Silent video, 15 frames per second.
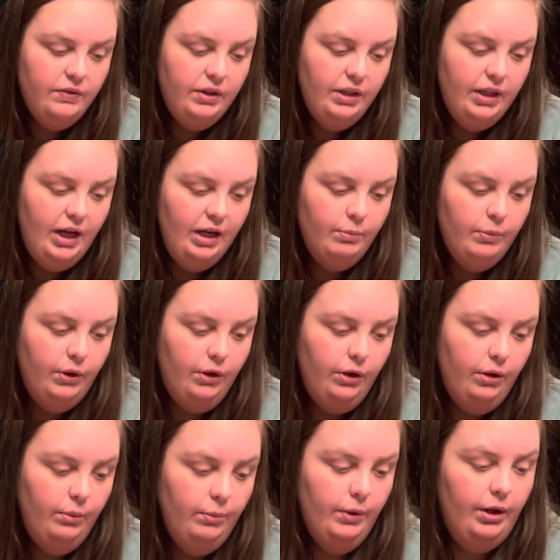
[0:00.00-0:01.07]
light
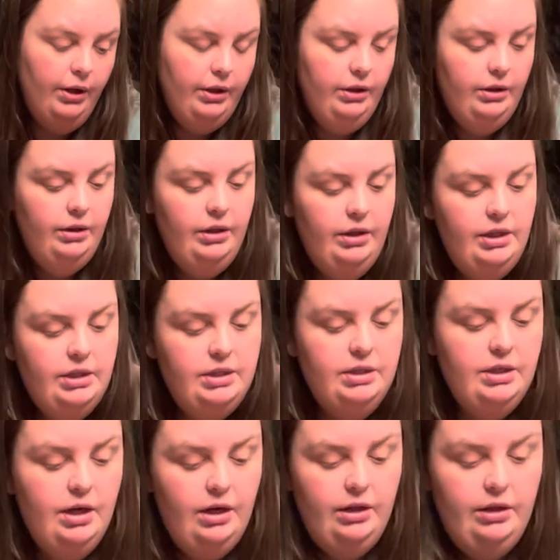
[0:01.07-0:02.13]
bulb on this
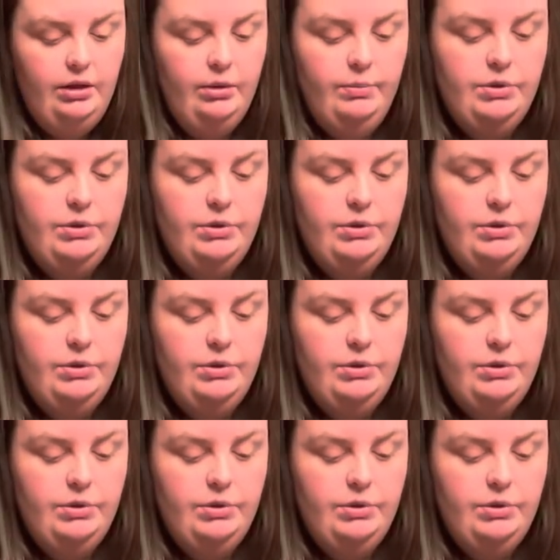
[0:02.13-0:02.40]
column,